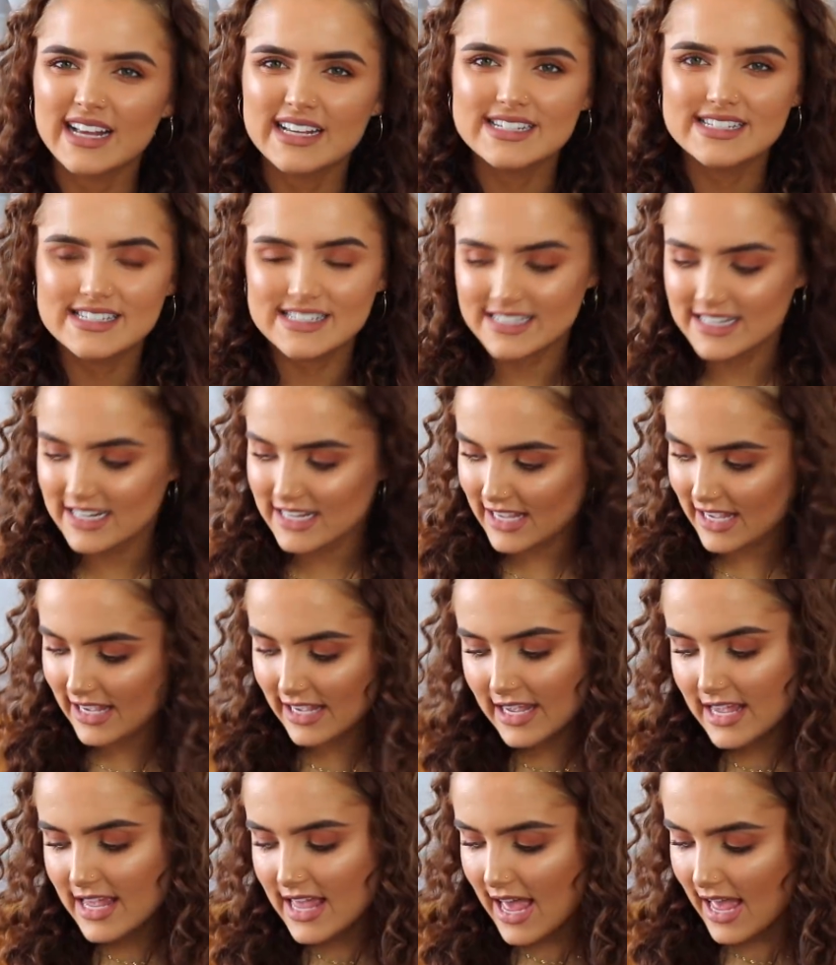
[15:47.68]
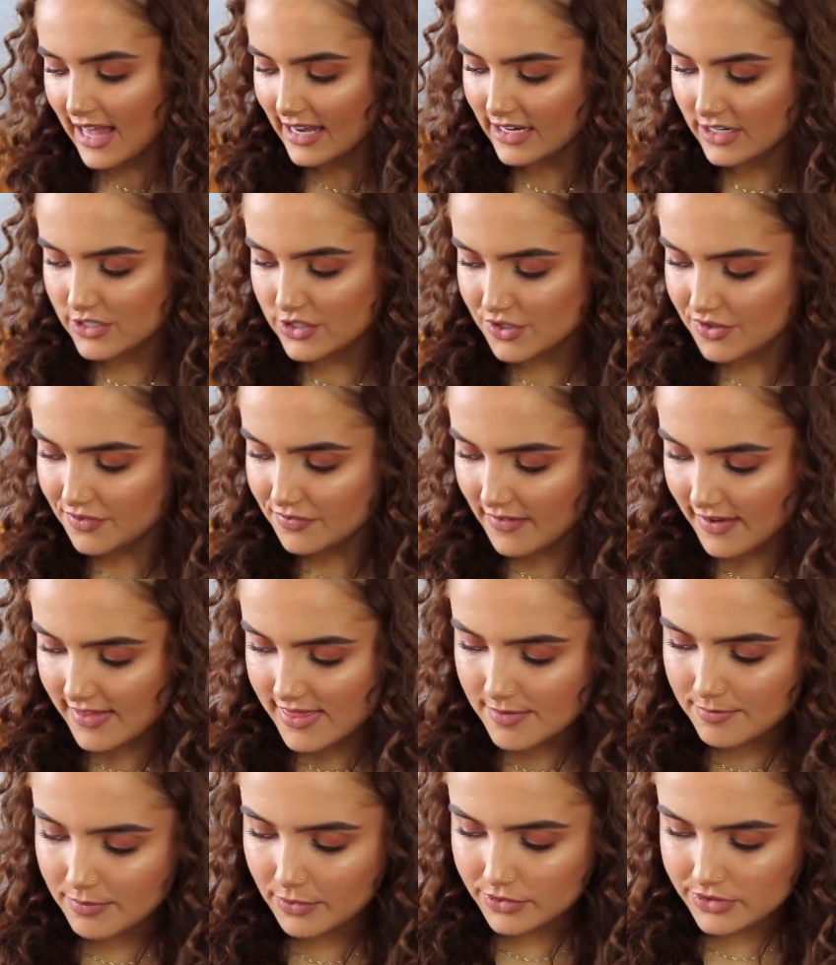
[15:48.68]
sticky, and I do find
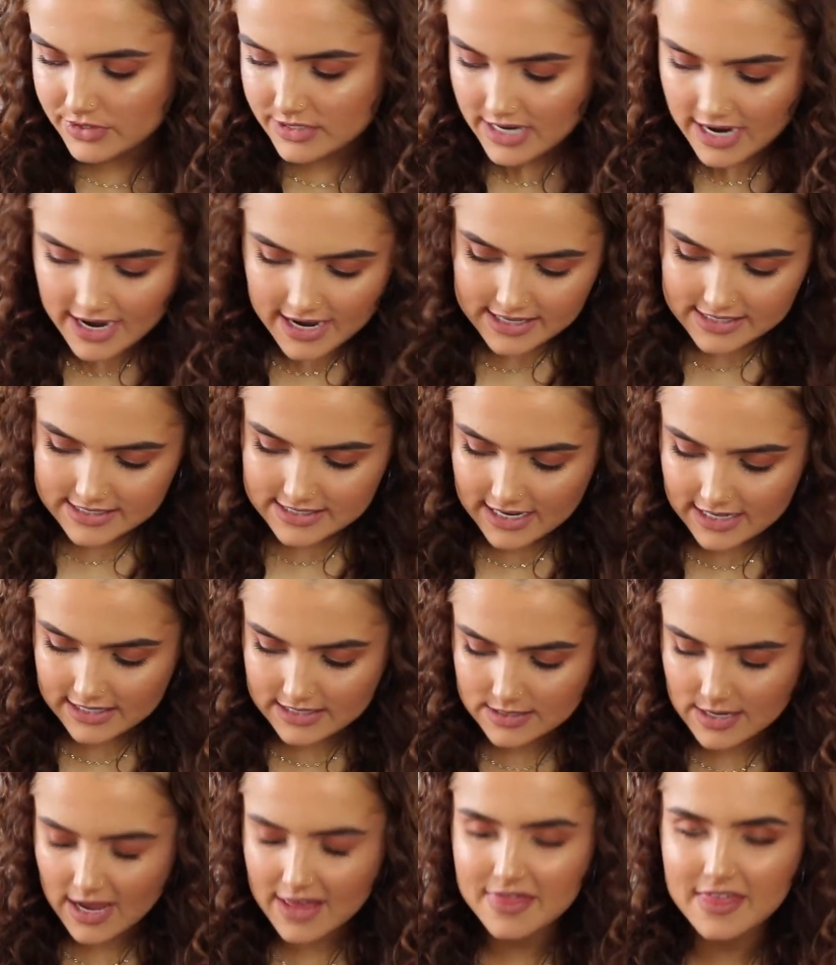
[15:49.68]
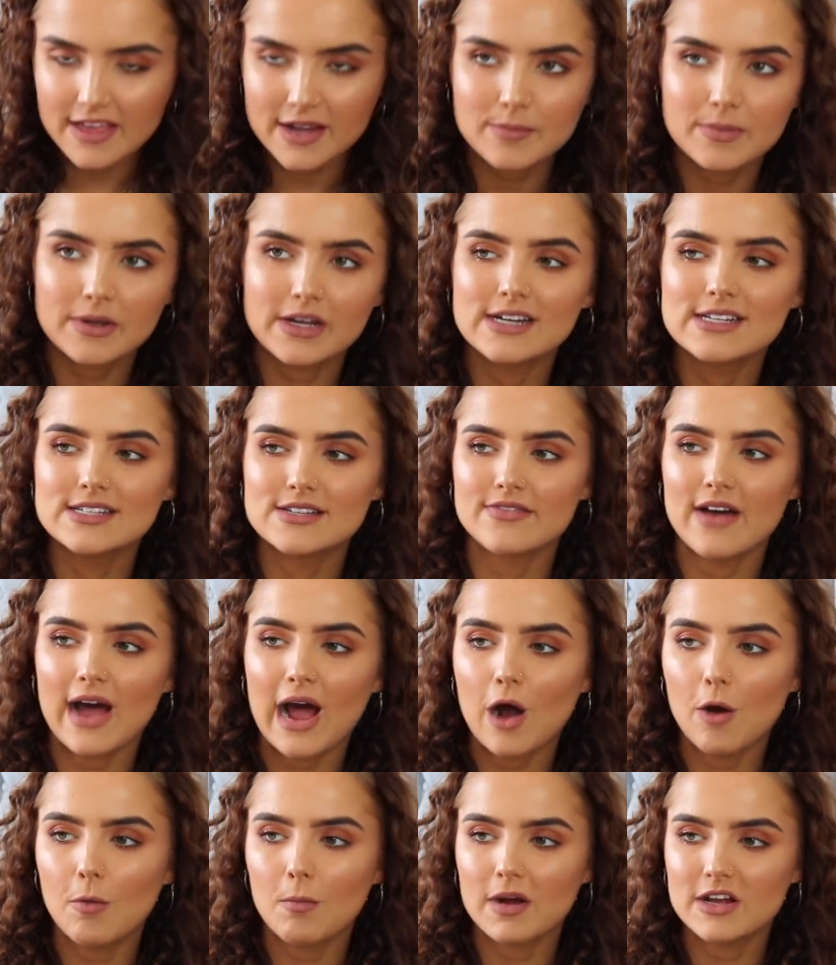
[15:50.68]
the Bondi sands, I think because of
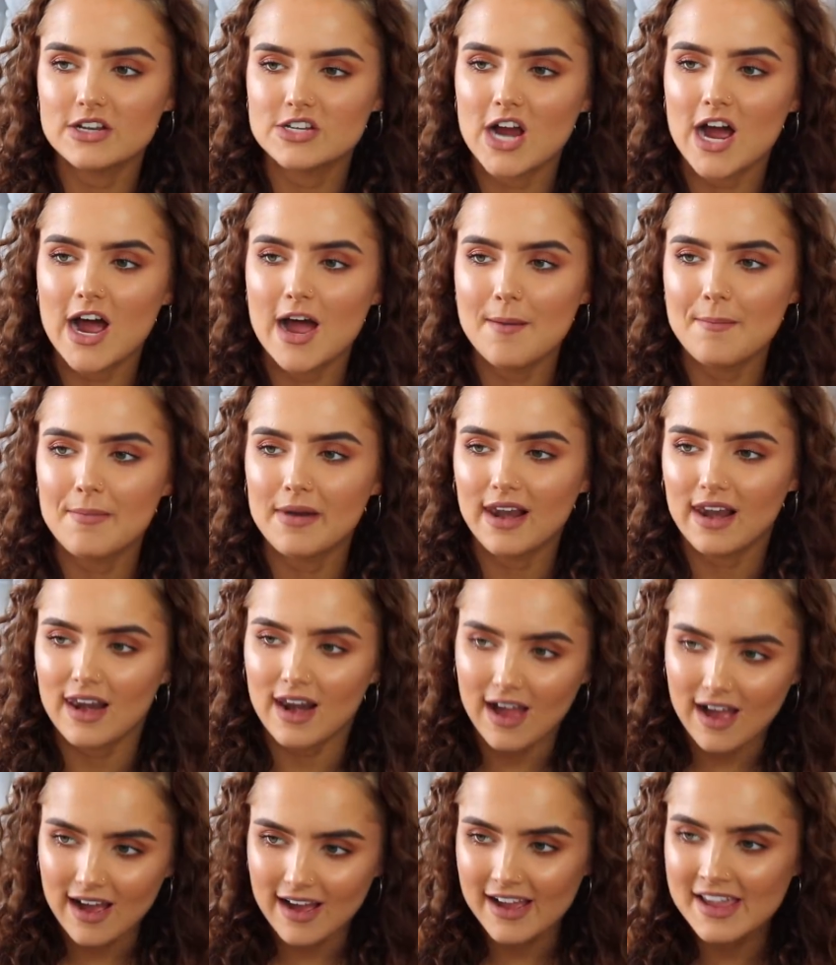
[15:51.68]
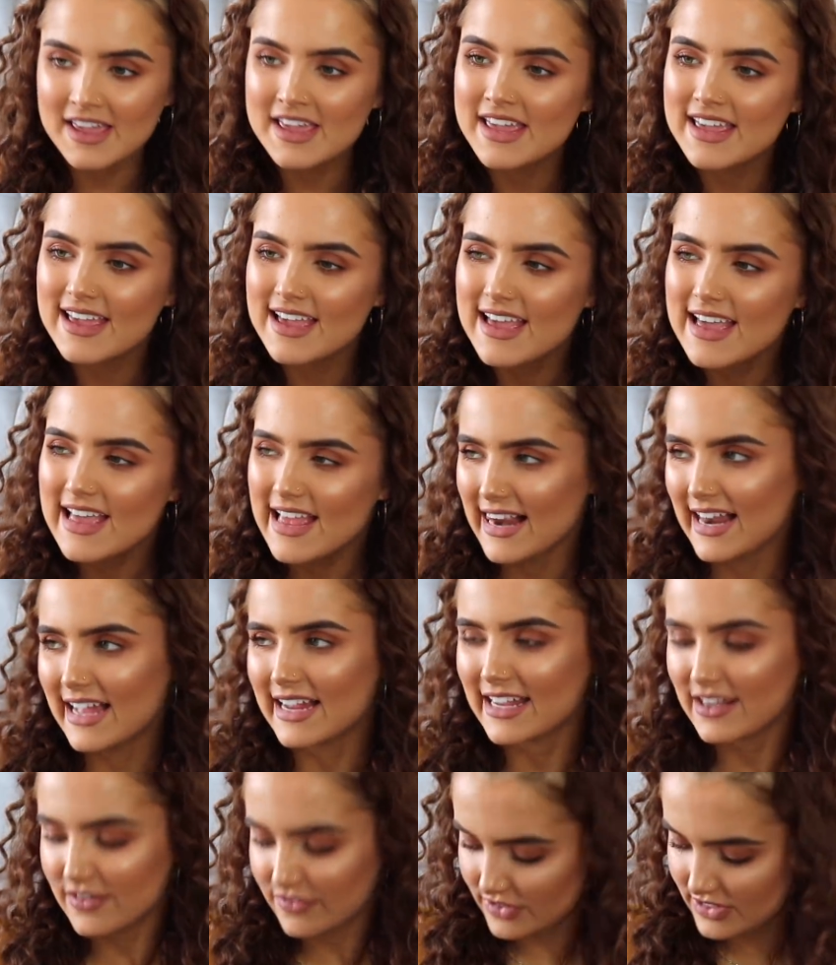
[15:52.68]
how much I apply,
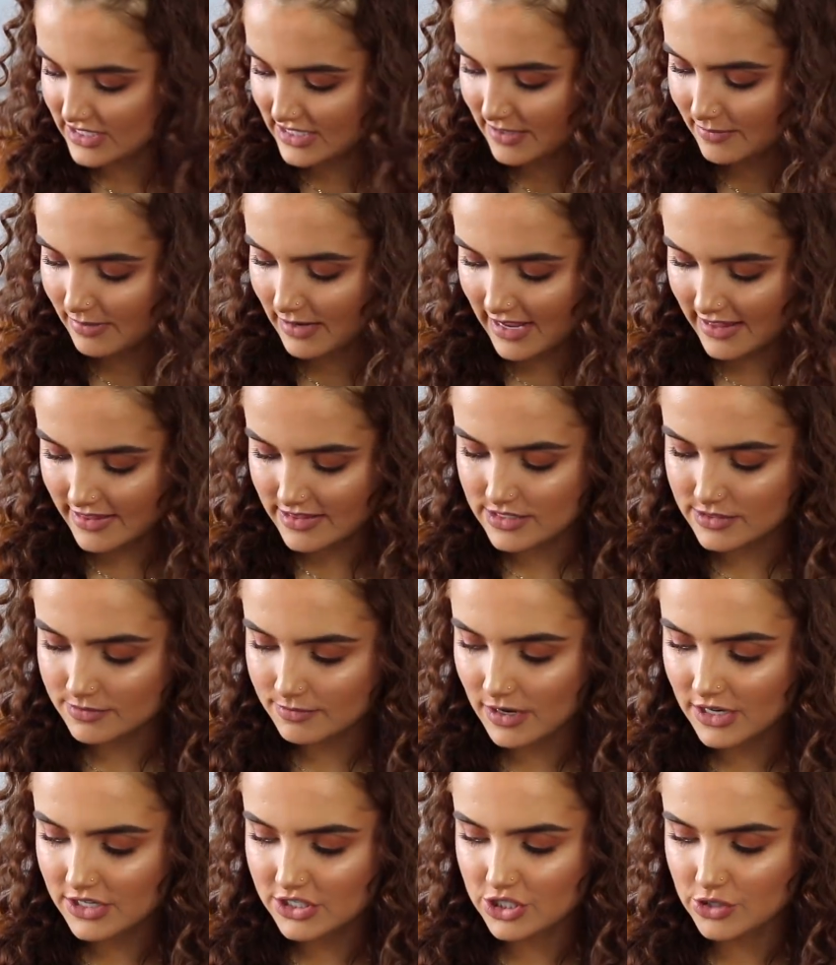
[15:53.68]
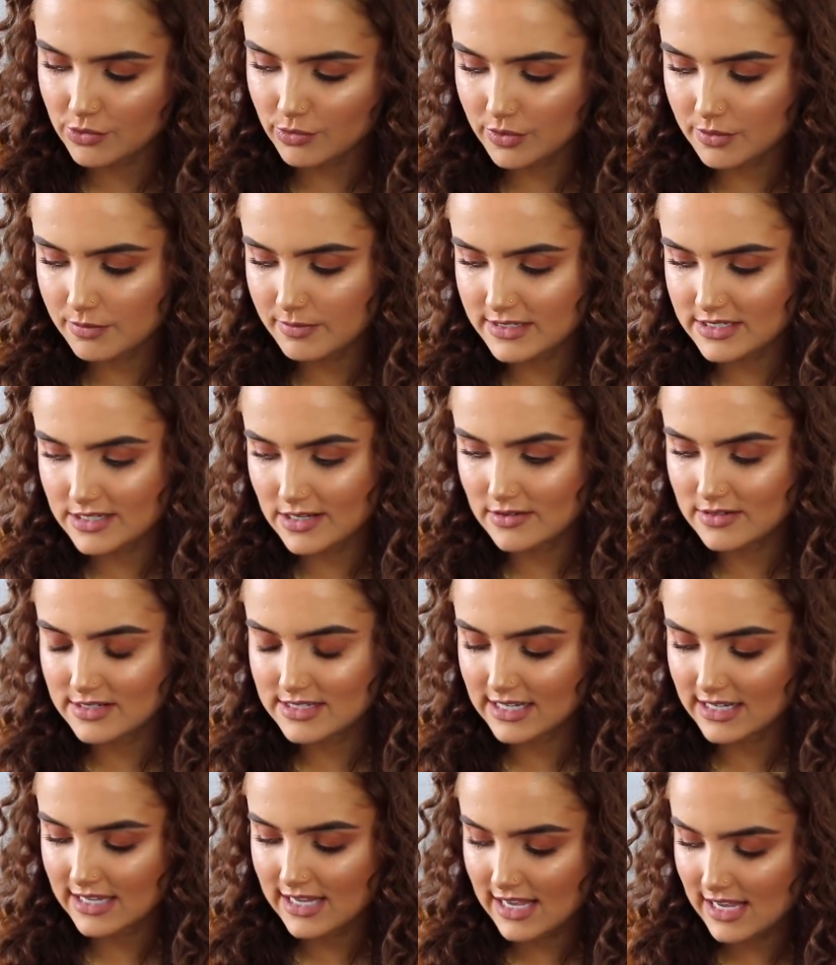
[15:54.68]
like if you didn't apply this much you wouldn't be so
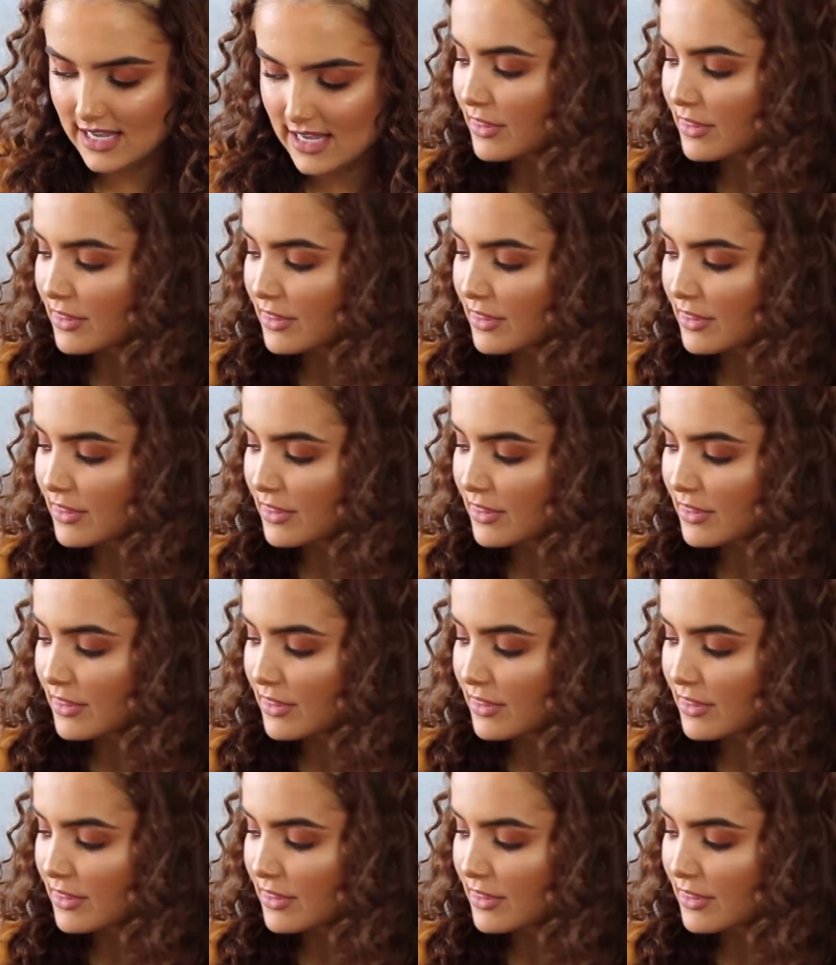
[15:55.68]
sticky.